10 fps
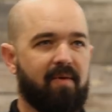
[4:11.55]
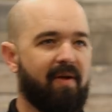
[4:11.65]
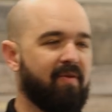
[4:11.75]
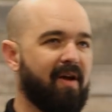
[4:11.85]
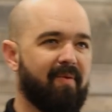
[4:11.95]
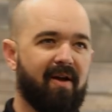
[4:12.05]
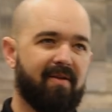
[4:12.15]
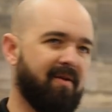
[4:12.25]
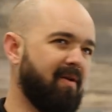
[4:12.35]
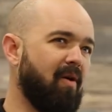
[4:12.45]
Every time he
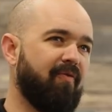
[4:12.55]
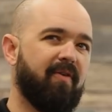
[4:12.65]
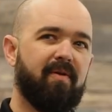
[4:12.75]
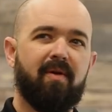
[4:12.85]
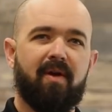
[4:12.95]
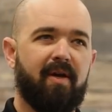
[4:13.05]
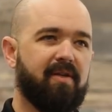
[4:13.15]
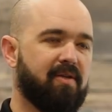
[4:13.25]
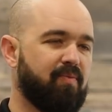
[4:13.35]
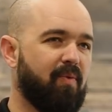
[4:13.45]
got done golfing,
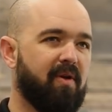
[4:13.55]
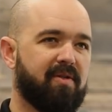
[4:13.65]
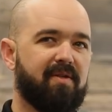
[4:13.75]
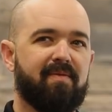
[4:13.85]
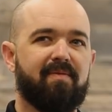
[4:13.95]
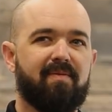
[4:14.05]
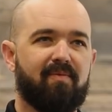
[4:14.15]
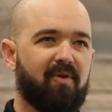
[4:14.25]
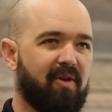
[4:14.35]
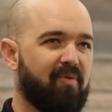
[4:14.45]
he just wasn't
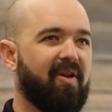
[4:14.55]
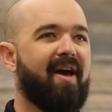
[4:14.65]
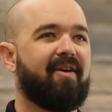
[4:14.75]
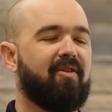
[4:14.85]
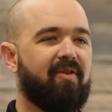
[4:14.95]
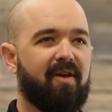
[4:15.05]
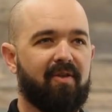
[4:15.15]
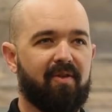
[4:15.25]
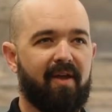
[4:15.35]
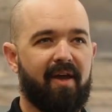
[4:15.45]
really relaxed at the
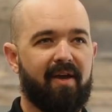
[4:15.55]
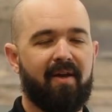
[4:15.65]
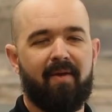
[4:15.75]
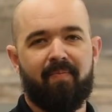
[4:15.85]
end of the day,